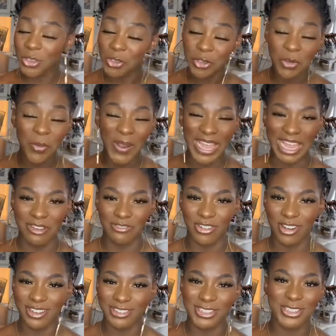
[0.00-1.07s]
do
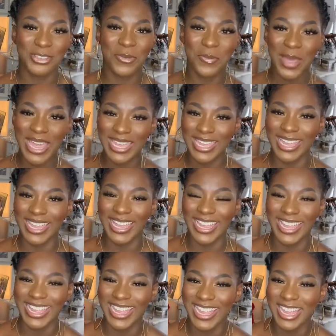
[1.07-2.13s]
whatever, just to make
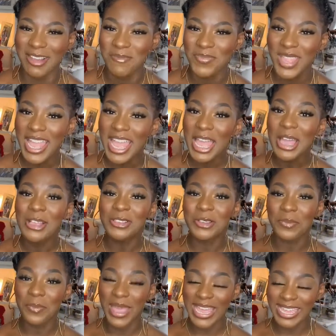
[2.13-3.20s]
it
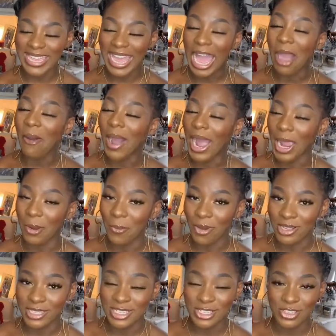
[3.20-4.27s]
to make it how I
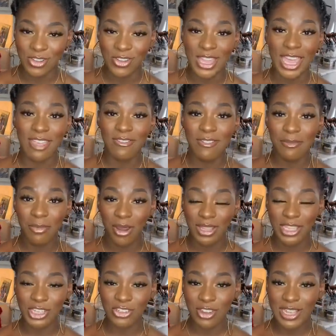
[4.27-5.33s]
want it. So yeah, if you buy
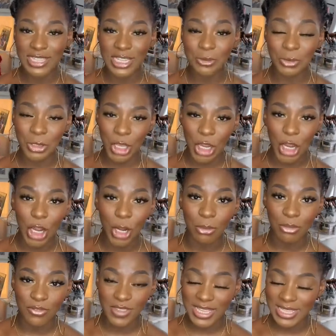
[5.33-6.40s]
the dress, it will not come
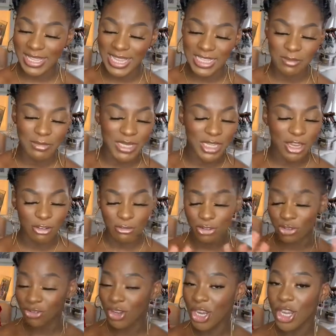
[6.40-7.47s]
with this lace
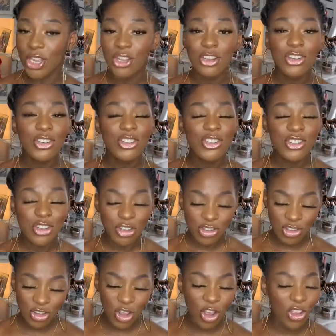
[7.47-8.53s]
material,
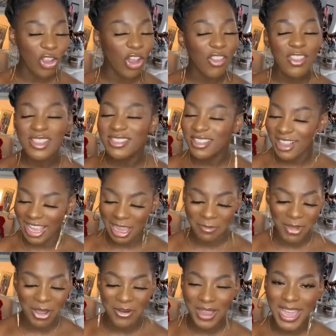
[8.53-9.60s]
just so you know.
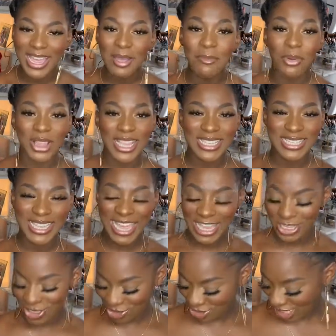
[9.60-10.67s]
Disclaimer, okay? But let's
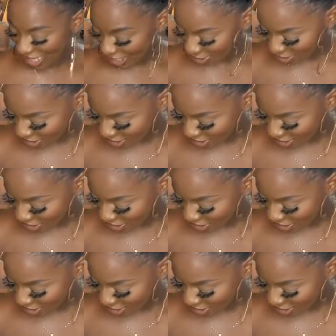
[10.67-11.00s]
get into